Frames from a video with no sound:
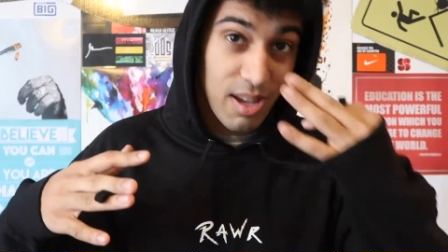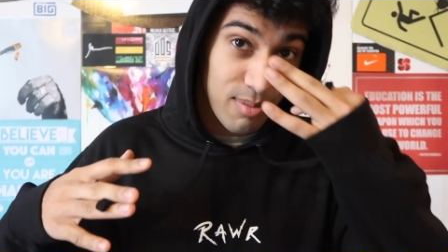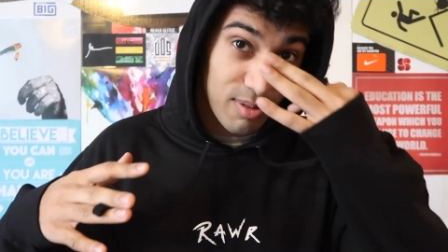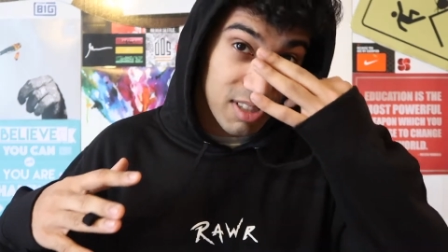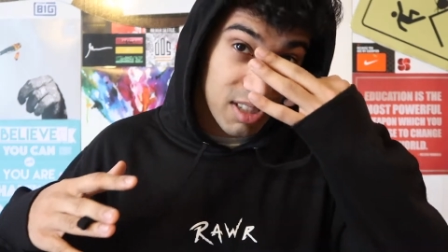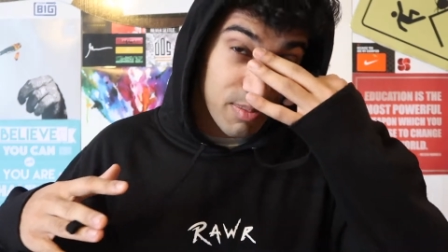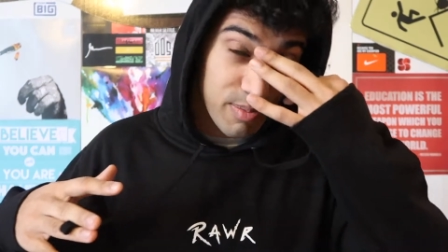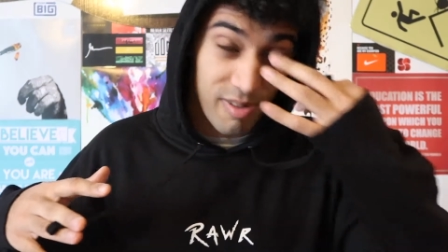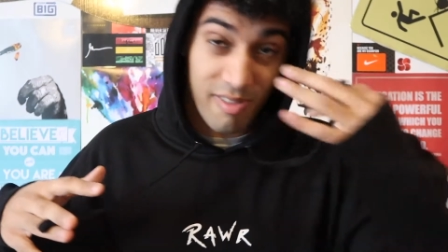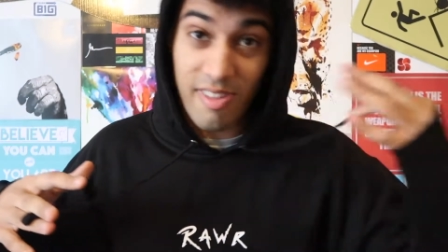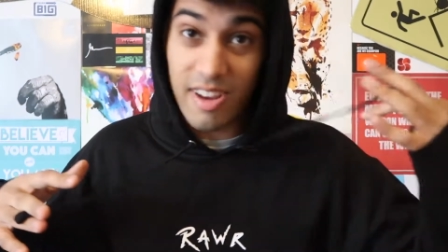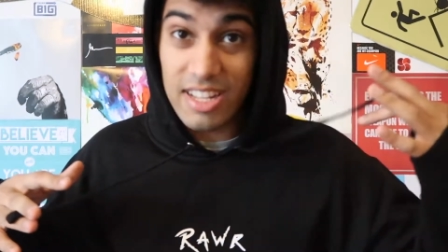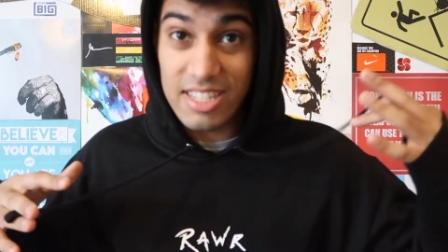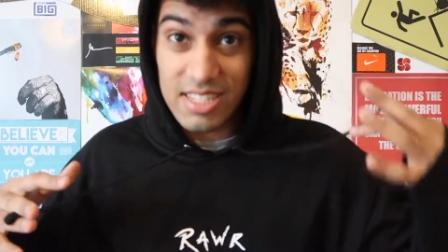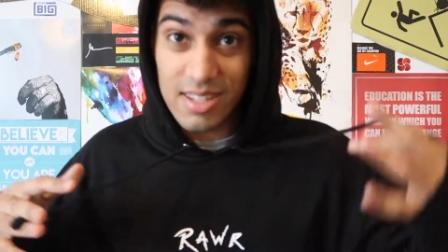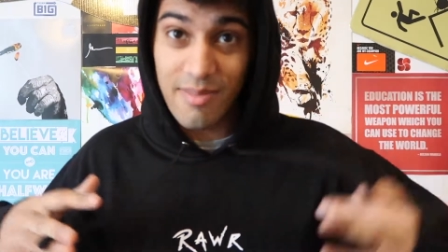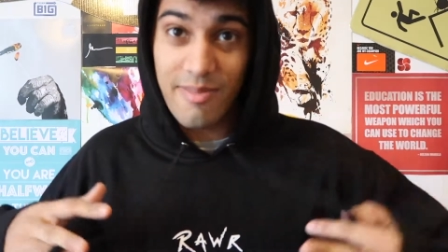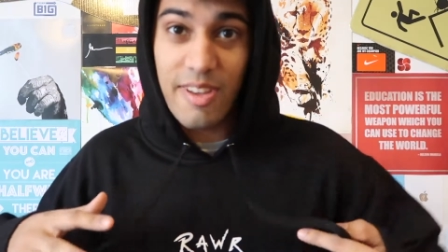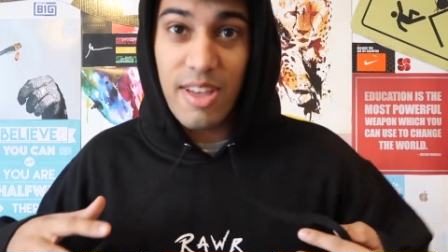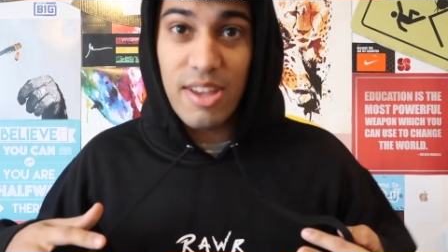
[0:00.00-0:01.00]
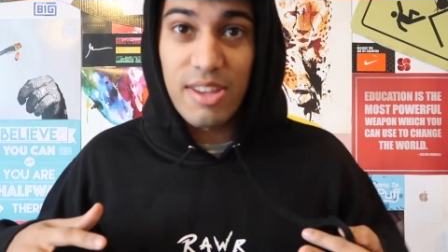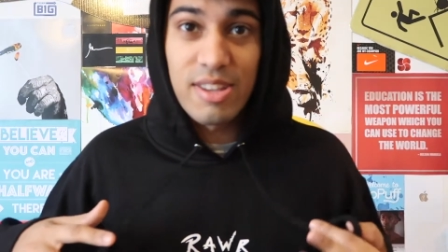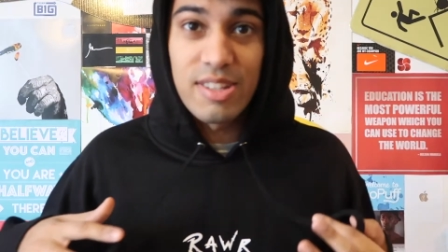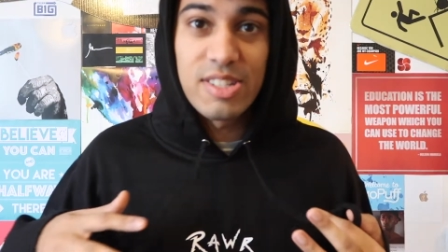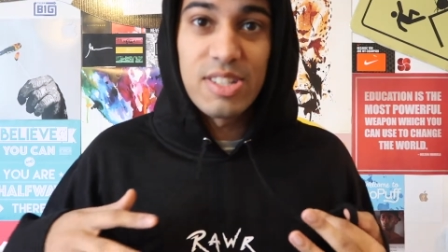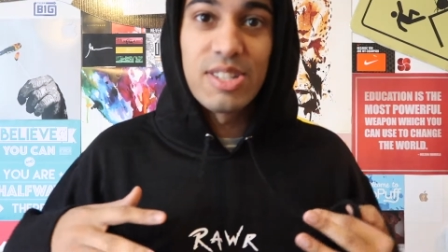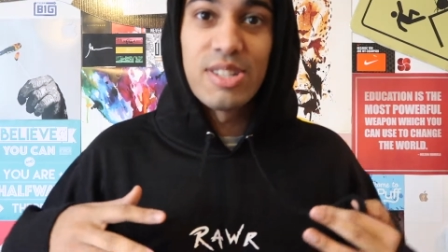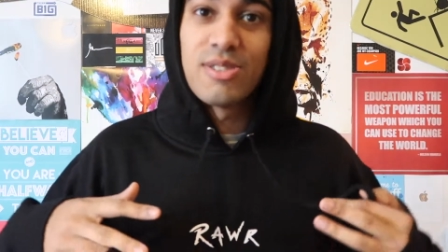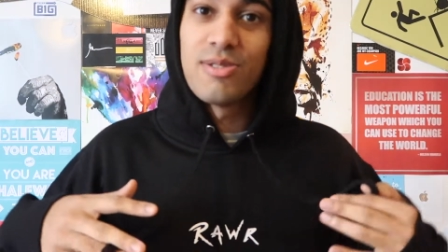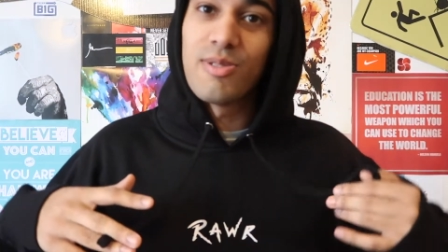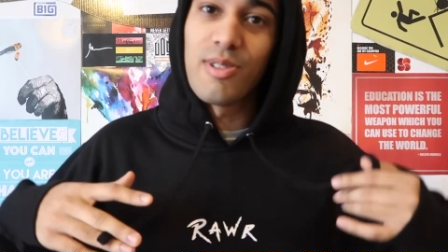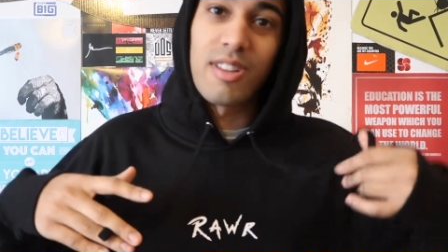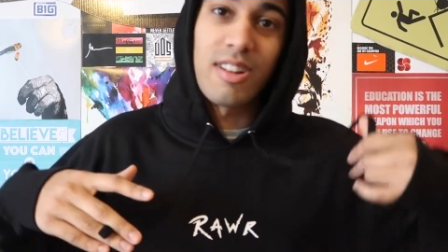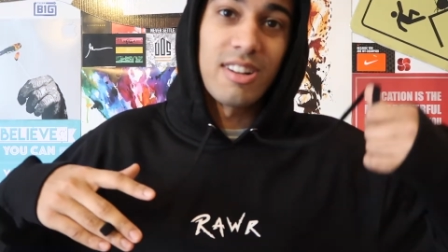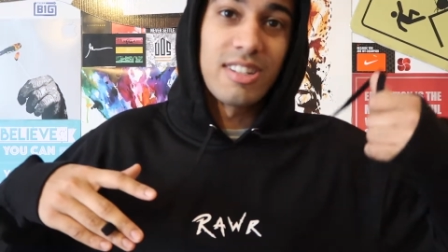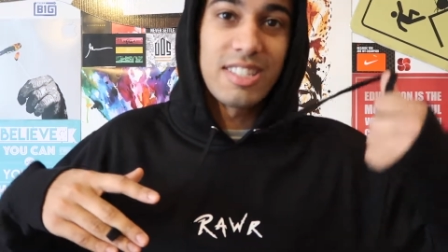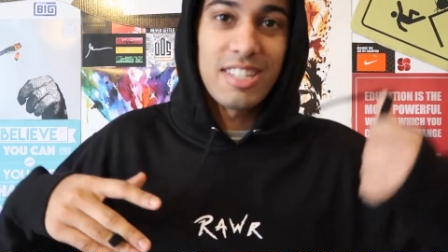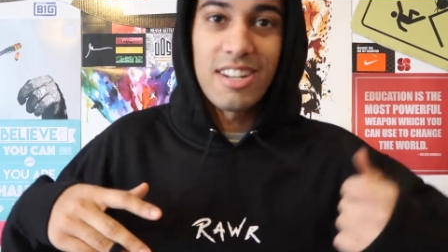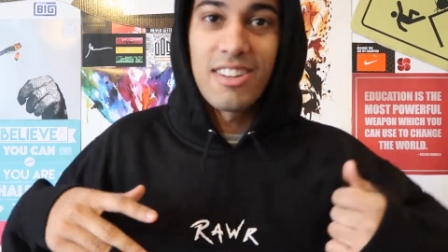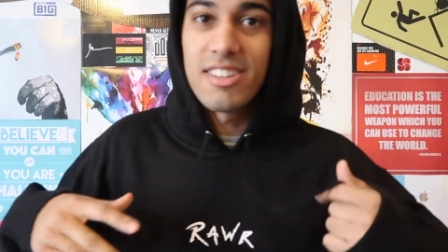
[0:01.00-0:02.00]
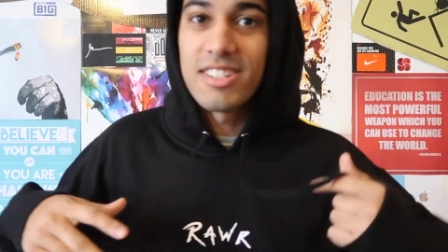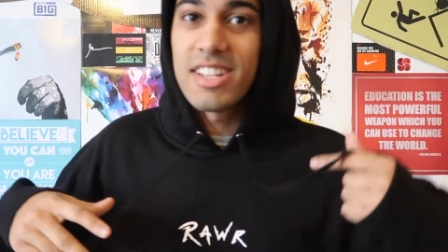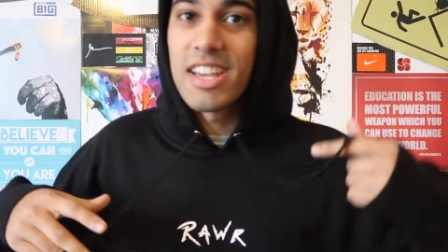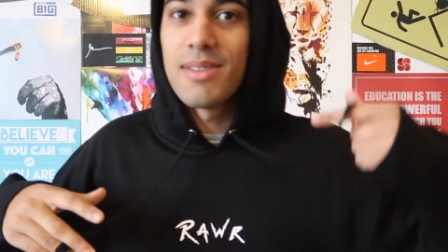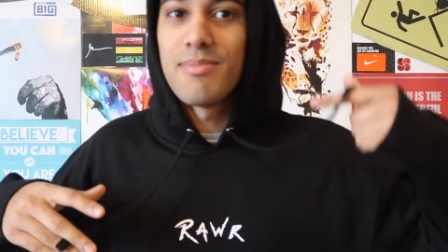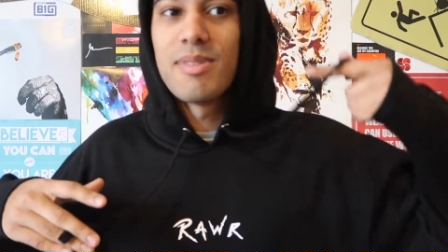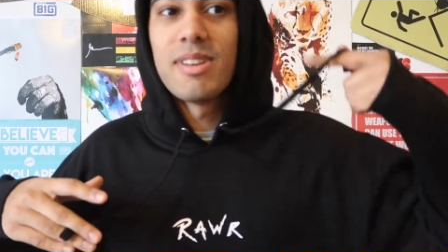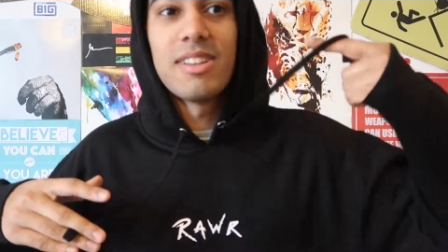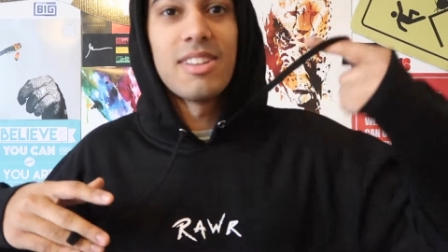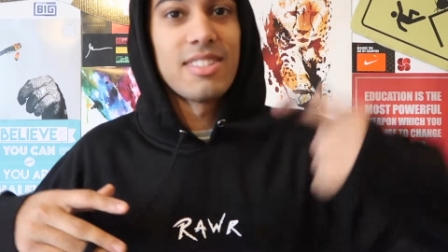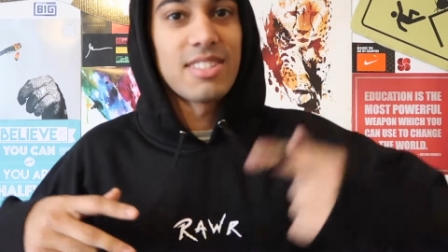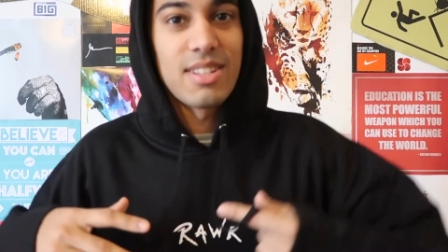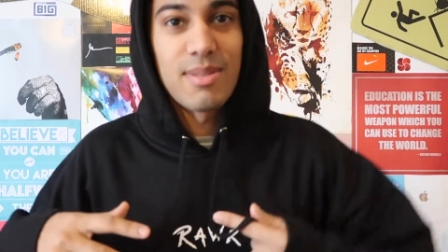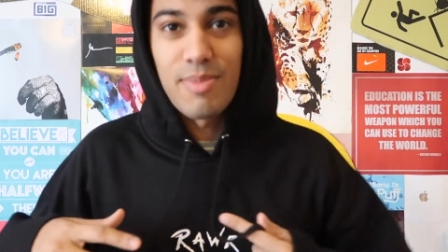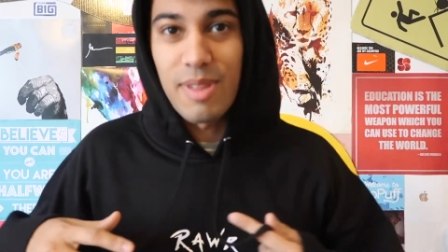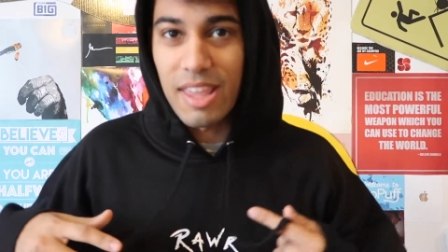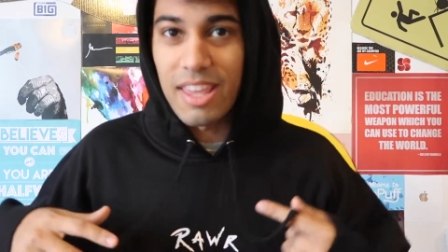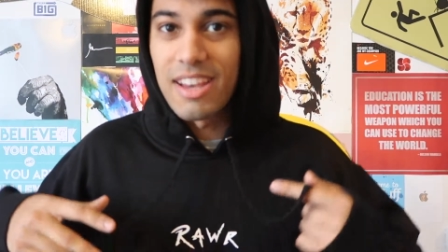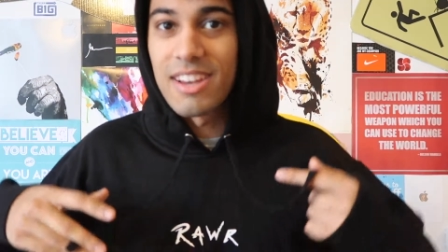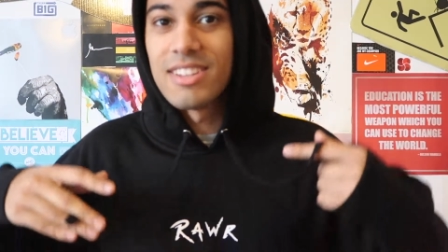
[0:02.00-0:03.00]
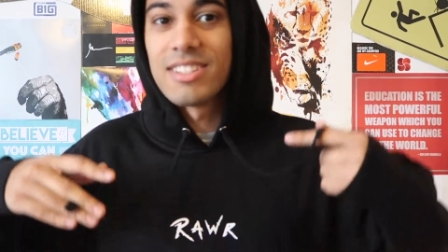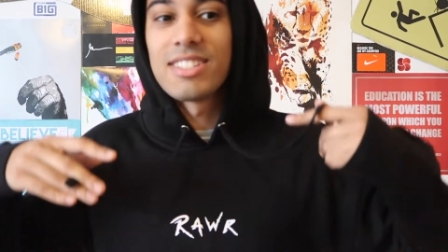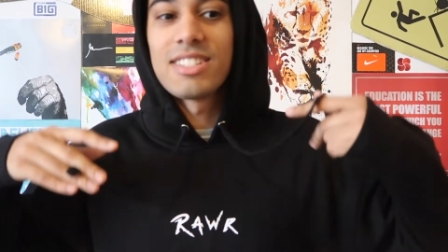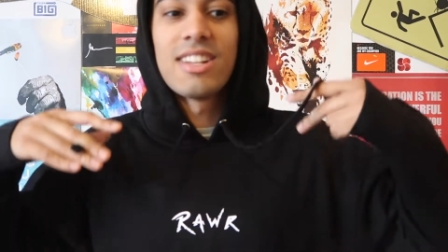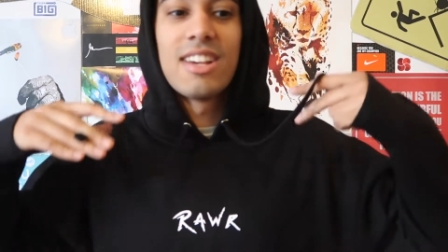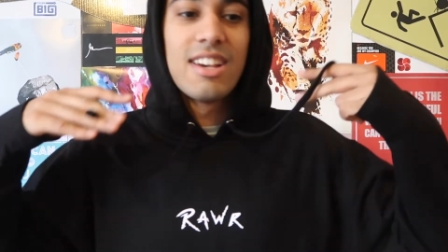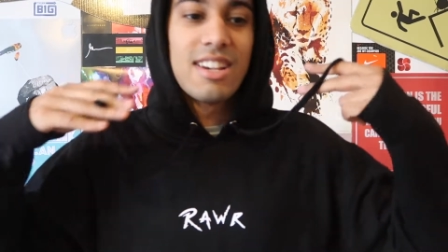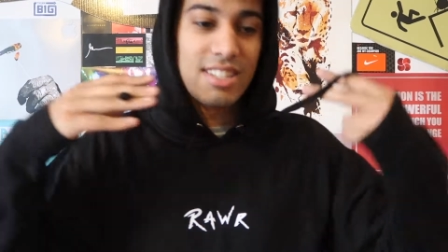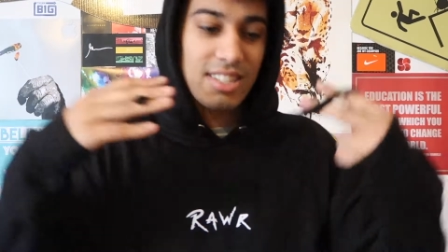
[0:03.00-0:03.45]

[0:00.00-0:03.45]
able to provide some value to you, whether it's entertainment, something else,